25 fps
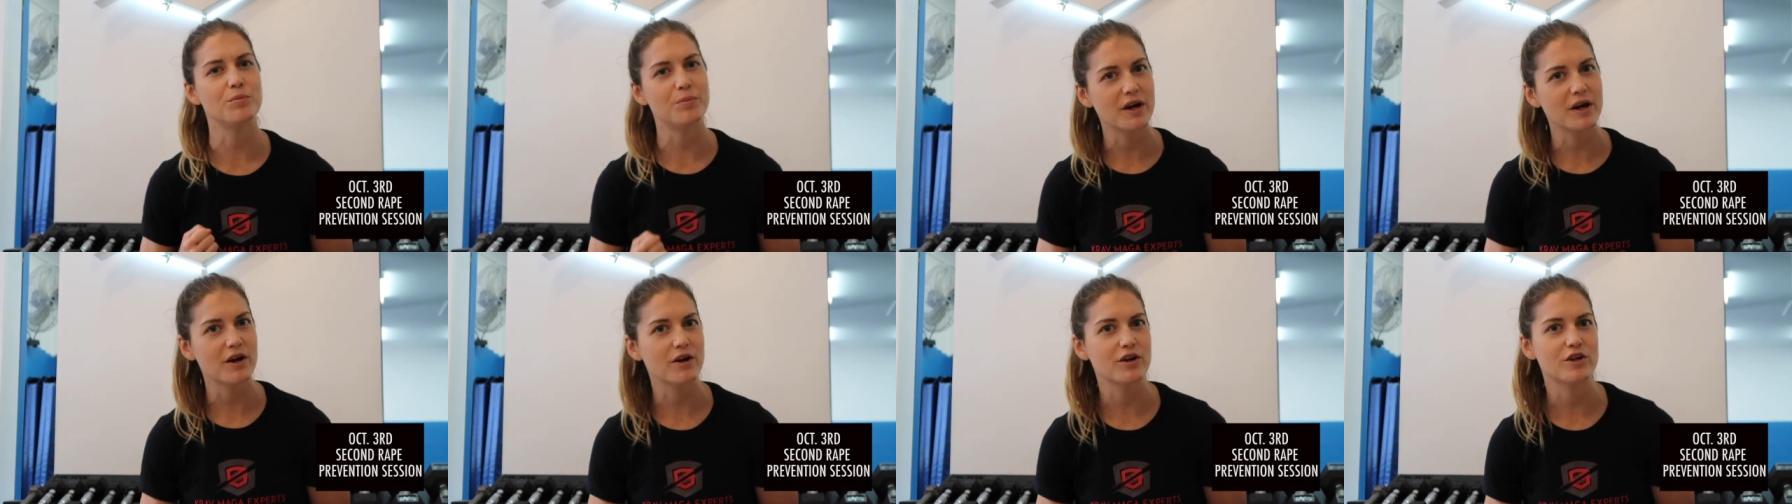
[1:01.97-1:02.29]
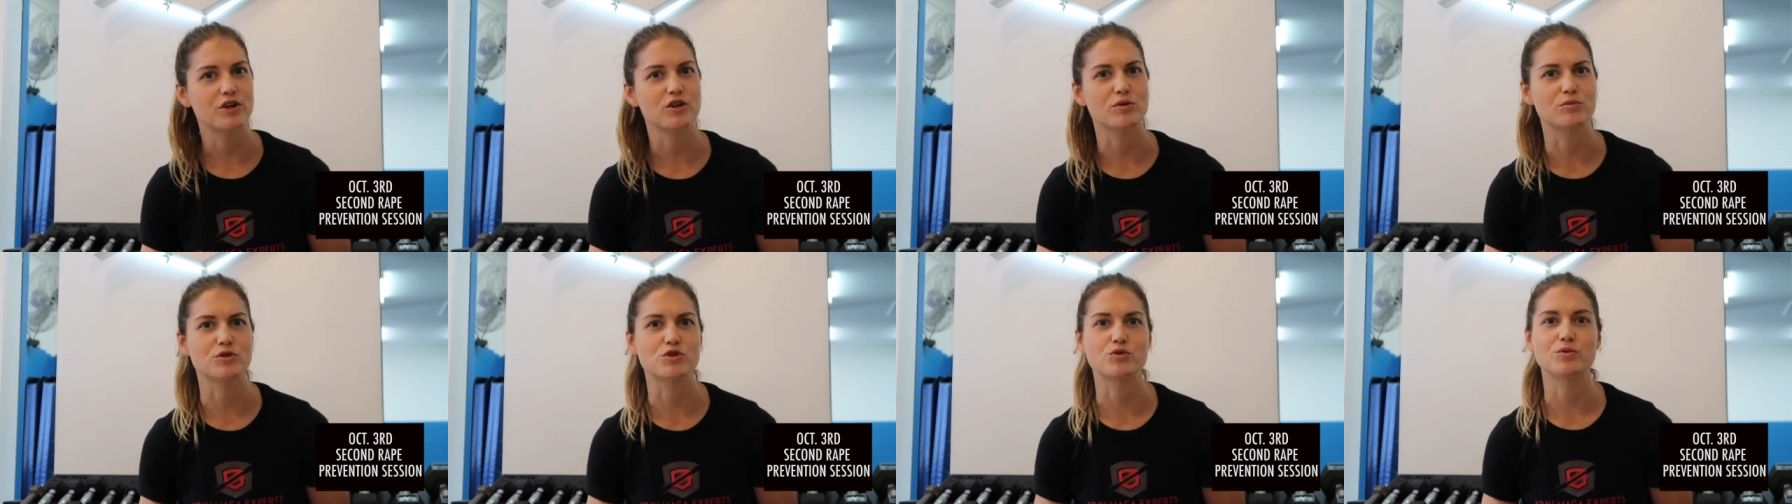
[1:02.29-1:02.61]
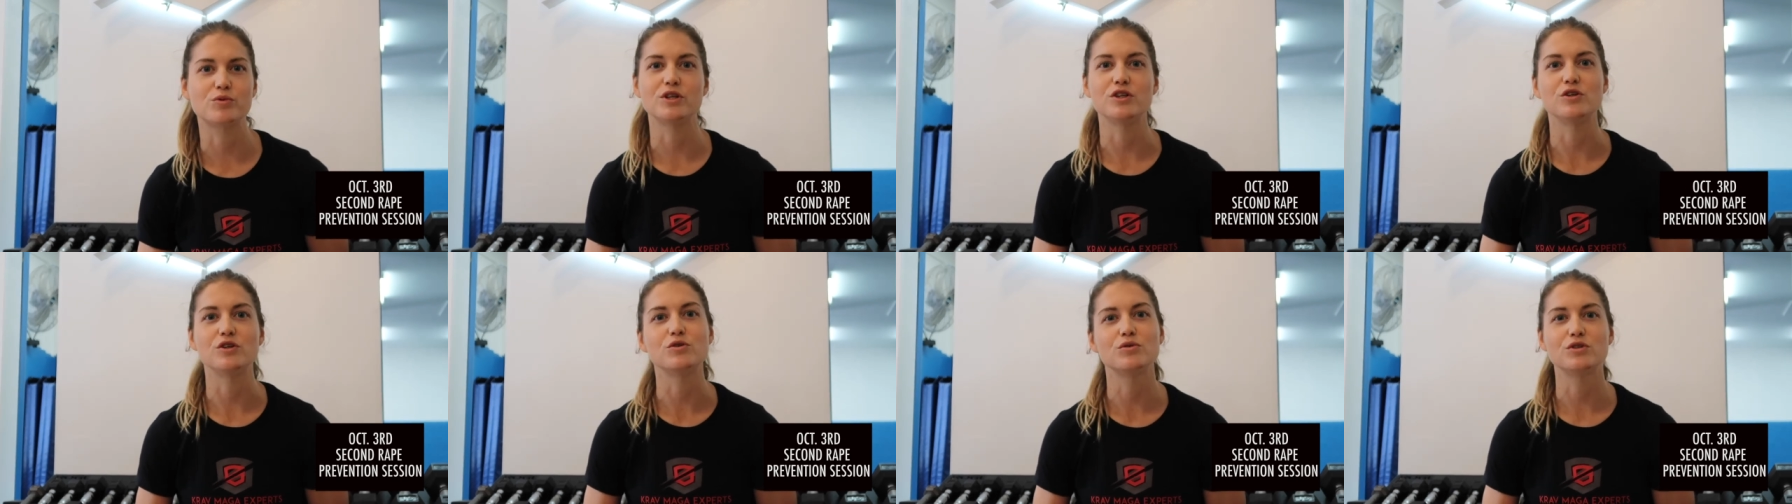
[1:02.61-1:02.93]
a barrier
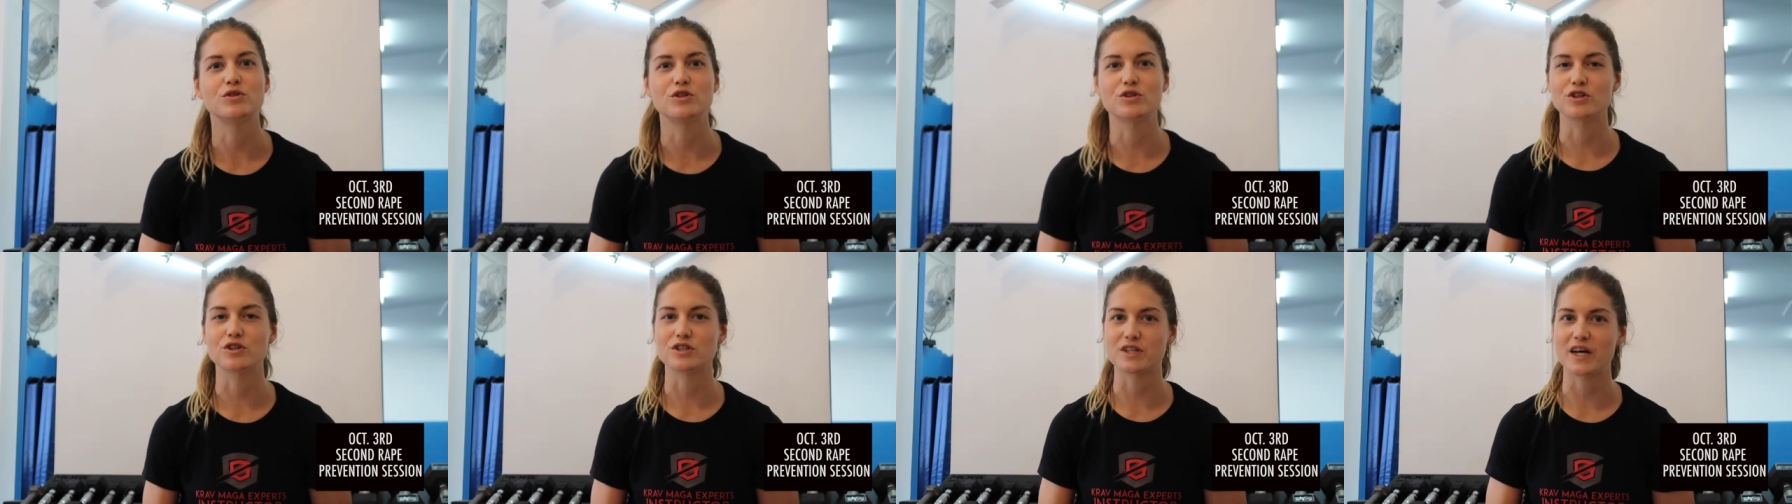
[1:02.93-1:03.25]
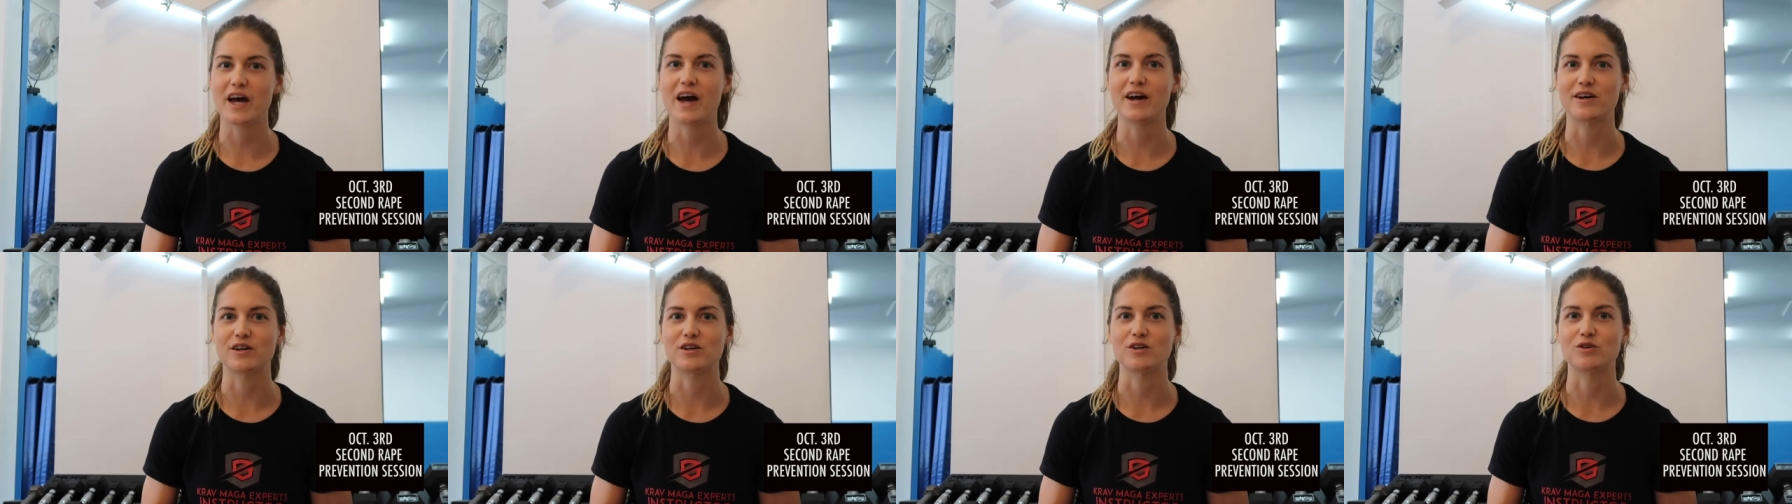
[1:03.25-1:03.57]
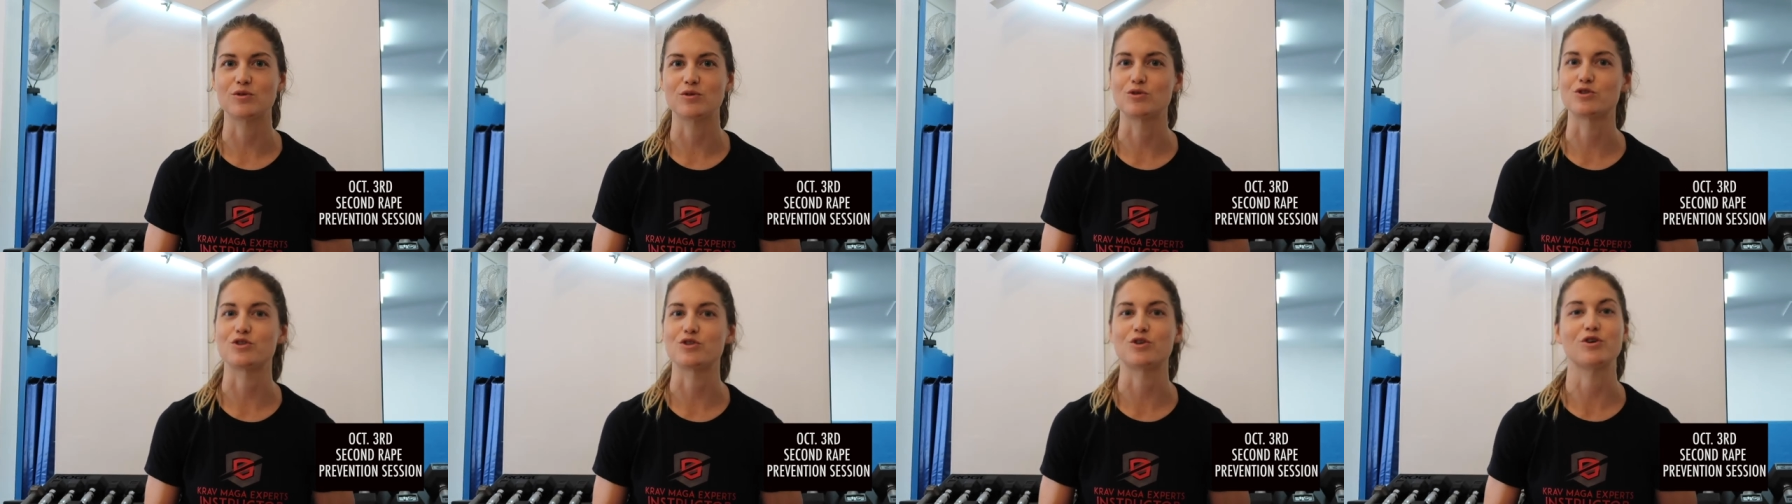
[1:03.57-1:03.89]
between you and your attacker, or